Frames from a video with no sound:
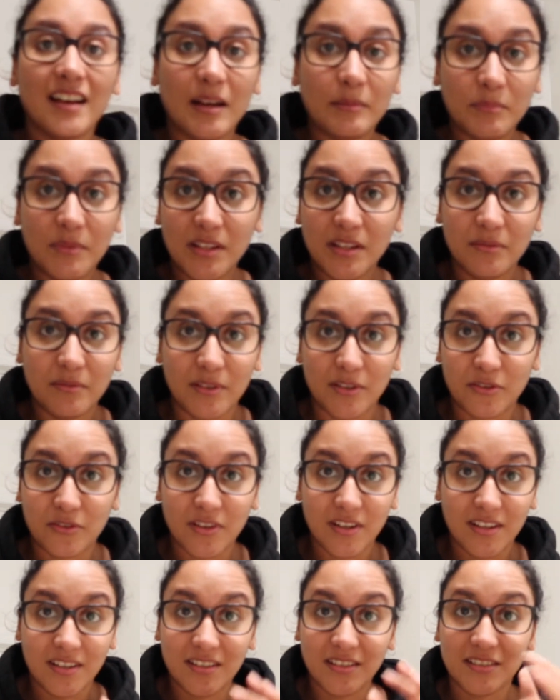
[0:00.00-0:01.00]
I'm not even
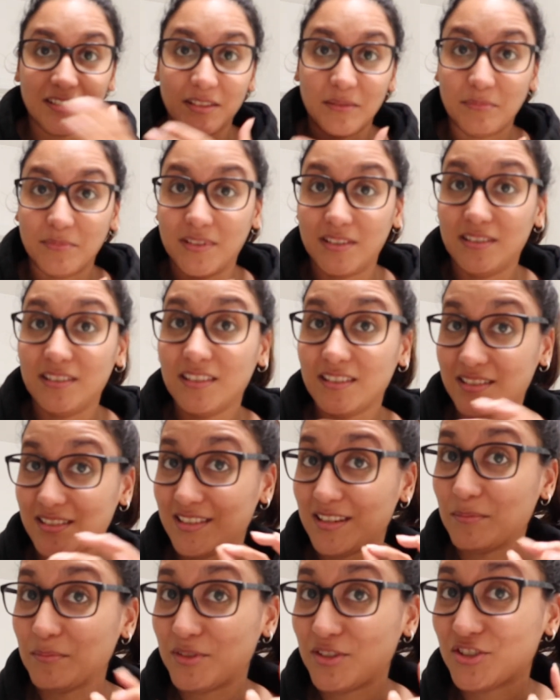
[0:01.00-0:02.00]
crying because I'm,
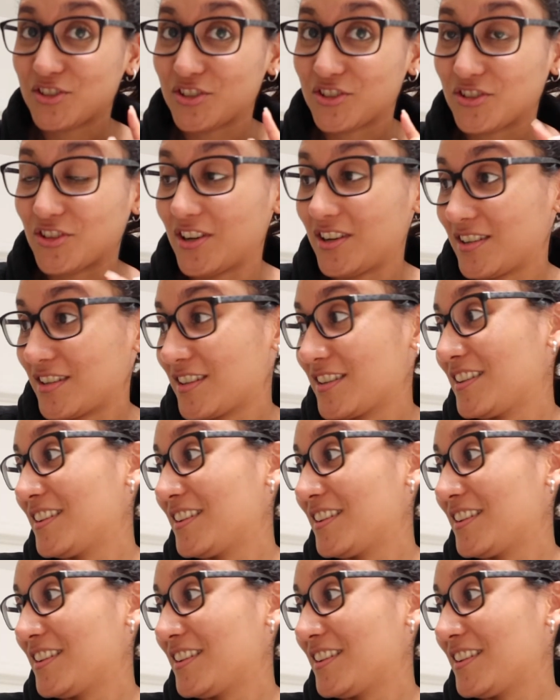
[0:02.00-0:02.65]
I'm in shock.